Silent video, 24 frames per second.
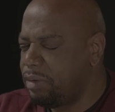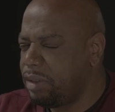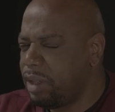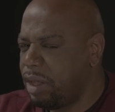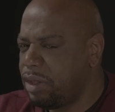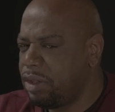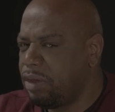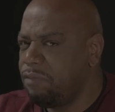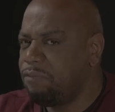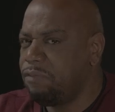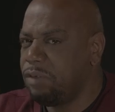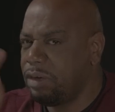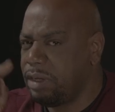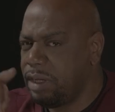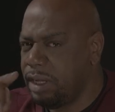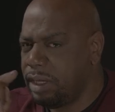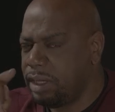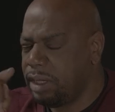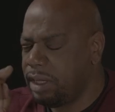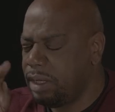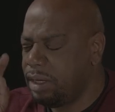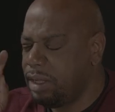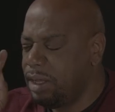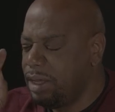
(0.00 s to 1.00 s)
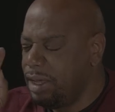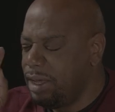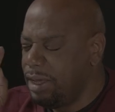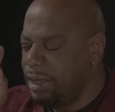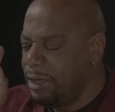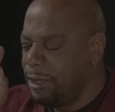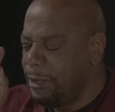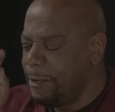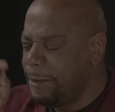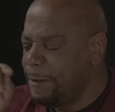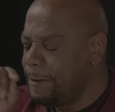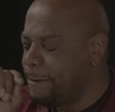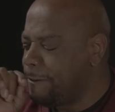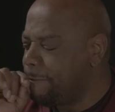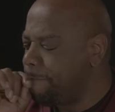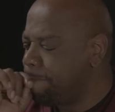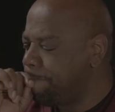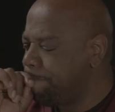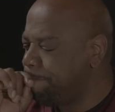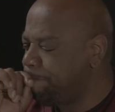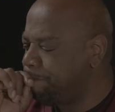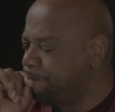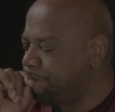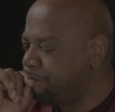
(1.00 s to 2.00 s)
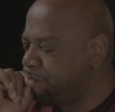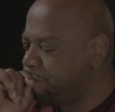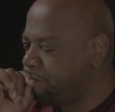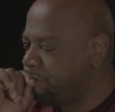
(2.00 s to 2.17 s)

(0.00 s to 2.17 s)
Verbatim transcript: and thank you for clicking um,